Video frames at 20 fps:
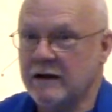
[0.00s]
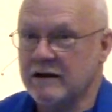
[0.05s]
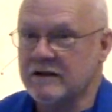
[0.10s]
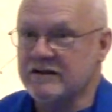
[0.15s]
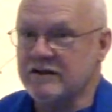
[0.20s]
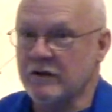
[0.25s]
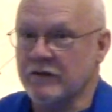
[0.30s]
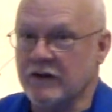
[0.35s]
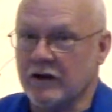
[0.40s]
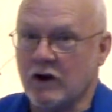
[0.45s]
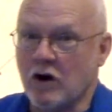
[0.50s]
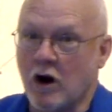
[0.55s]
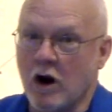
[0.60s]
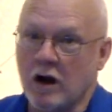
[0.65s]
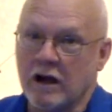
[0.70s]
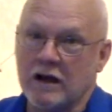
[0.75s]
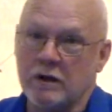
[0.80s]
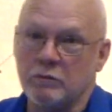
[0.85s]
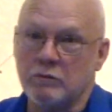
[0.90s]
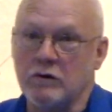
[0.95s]
So the
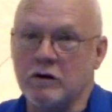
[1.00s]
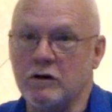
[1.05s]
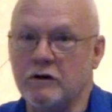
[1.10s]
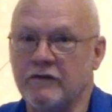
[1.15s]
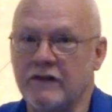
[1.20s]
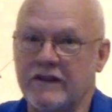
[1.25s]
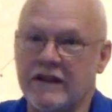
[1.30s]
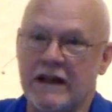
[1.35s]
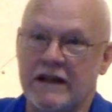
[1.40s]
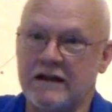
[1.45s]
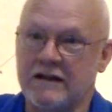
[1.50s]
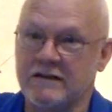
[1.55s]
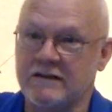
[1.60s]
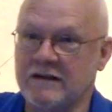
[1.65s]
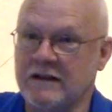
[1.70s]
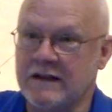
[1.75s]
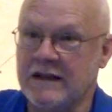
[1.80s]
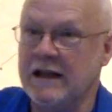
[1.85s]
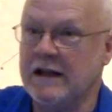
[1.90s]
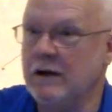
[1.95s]
car can move, and
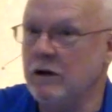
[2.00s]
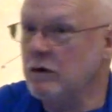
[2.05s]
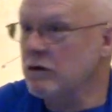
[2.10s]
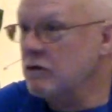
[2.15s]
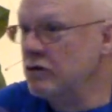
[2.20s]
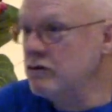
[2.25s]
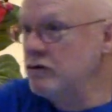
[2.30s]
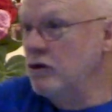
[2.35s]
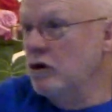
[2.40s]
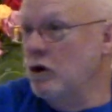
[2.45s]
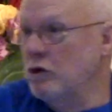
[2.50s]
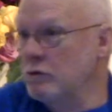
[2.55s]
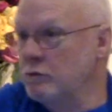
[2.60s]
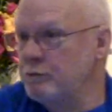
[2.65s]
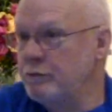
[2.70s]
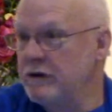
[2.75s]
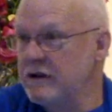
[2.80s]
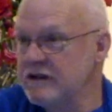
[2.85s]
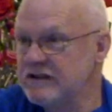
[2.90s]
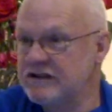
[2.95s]
then it'll go
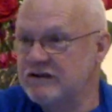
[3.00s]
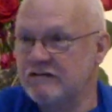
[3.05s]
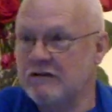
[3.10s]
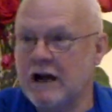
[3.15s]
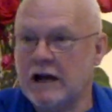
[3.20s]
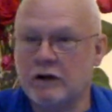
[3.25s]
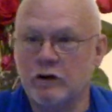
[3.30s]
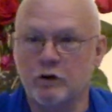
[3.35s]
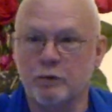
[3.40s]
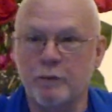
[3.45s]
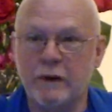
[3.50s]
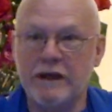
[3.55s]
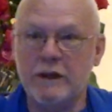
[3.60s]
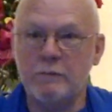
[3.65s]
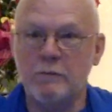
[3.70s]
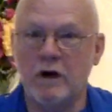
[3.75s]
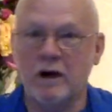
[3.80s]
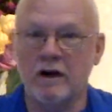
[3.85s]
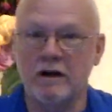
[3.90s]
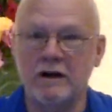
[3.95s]
put its tractor
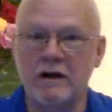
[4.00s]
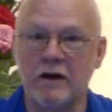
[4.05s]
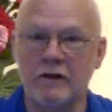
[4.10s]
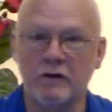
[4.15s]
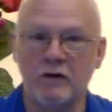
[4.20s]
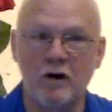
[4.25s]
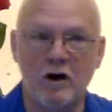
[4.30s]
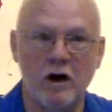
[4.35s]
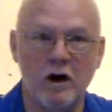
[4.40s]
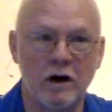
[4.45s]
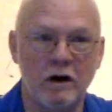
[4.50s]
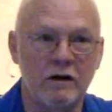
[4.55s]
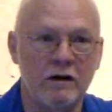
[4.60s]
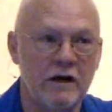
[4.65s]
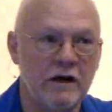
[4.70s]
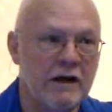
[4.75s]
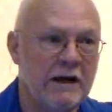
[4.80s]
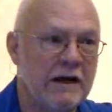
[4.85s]
beam on another car.